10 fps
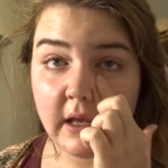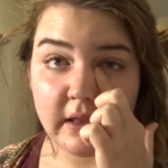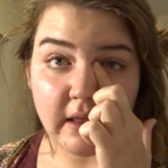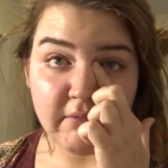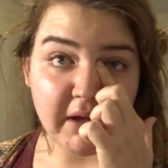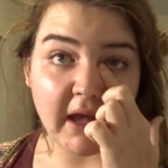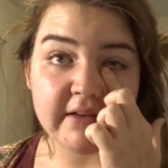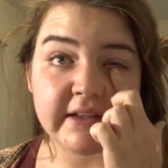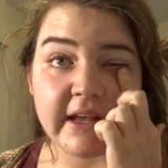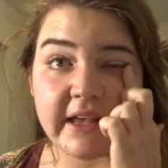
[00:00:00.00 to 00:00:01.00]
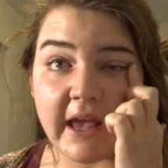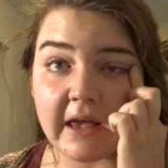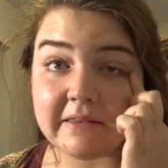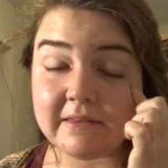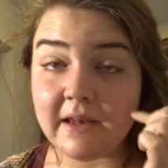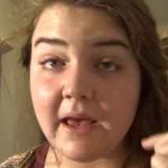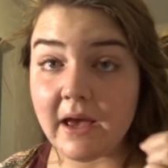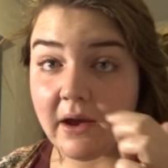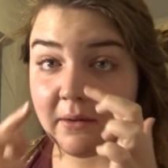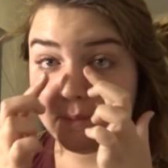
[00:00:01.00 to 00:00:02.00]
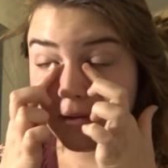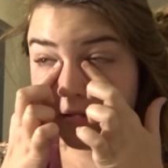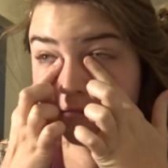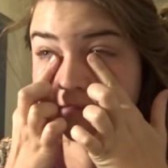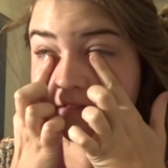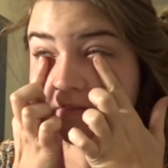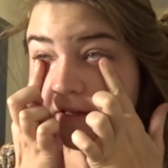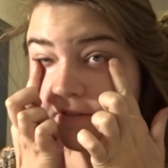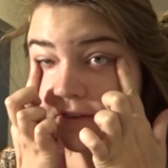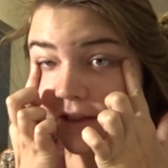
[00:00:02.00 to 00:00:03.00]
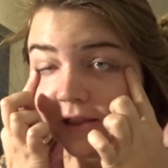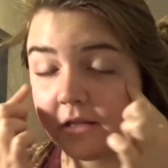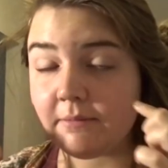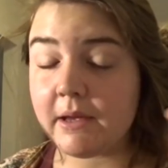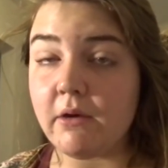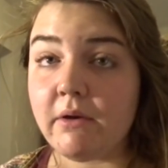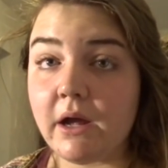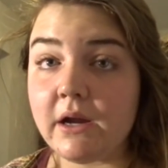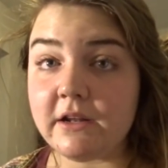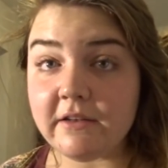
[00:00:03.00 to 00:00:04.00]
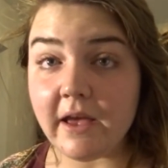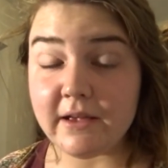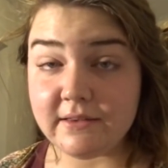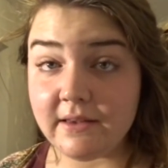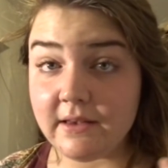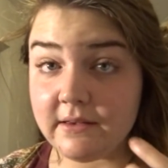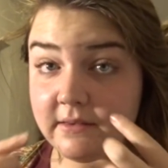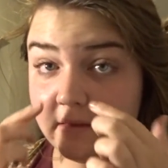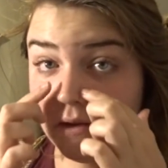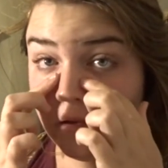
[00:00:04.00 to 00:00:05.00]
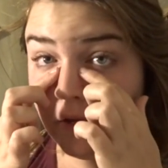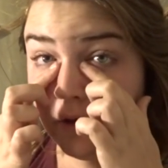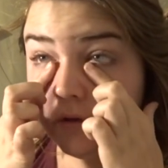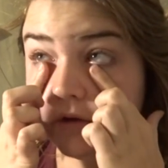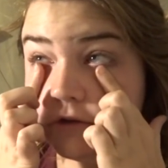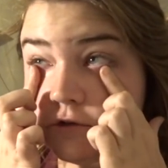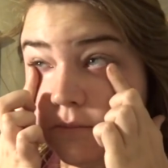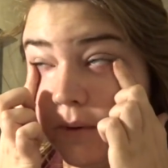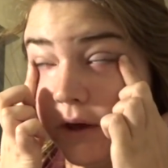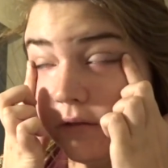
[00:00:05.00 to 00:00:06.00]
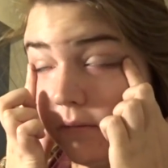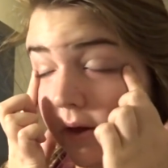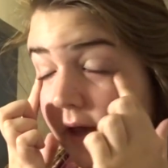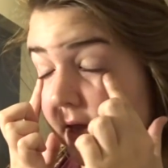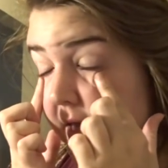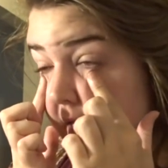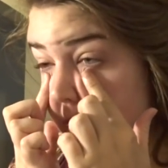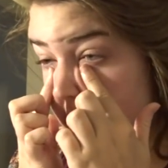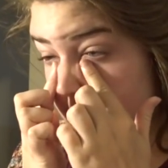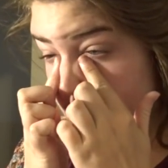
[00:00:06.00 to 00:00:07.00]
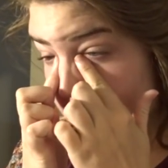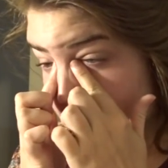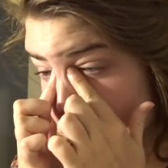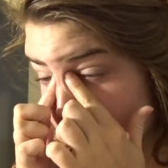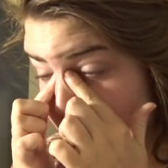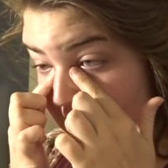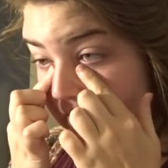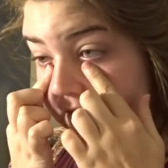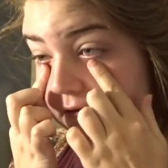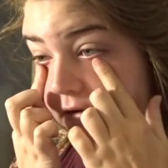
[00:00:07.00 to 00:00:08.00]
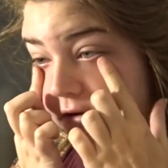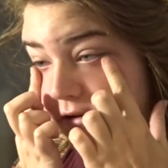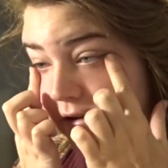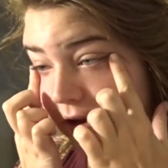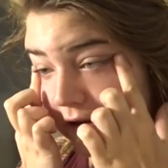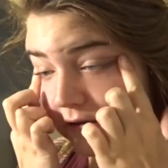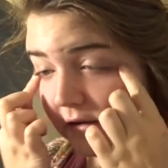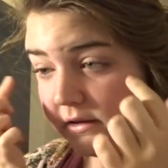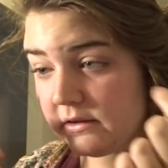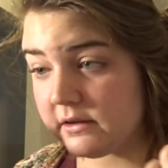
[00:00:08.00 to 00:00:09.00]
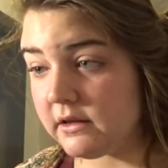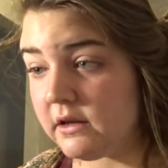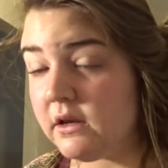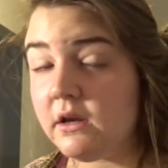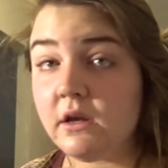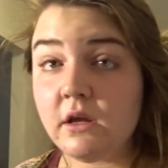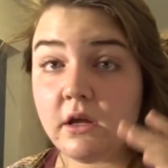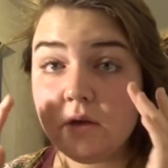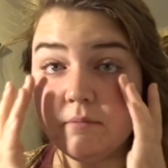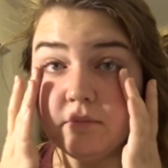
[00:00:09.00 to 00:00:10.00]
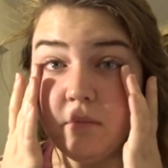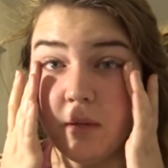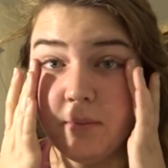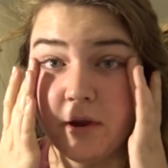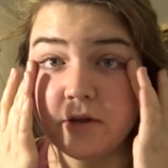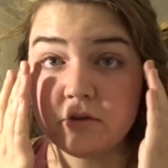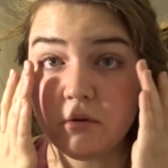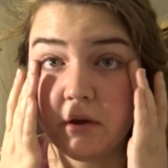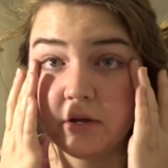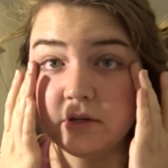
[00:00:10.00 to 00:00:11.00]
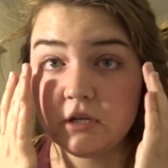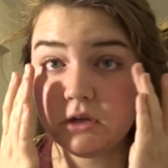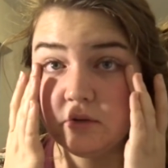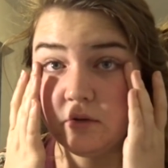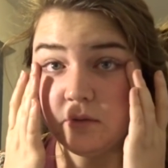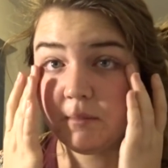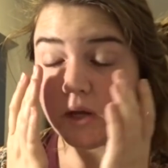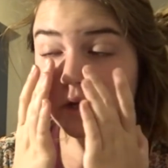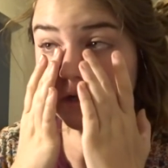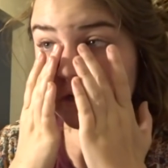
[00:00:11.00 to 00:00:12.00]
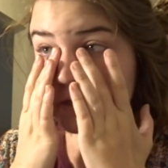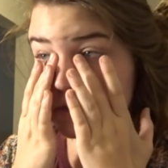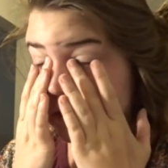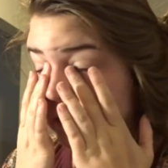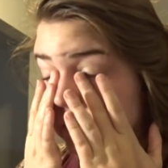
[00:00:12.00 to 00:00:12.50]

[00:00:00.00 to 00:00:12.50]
and that we had to get gas now because of everything that's been going on in Texas, which, by the way, if any of you are in Texas, my prayers go out to you. Oh my goodness.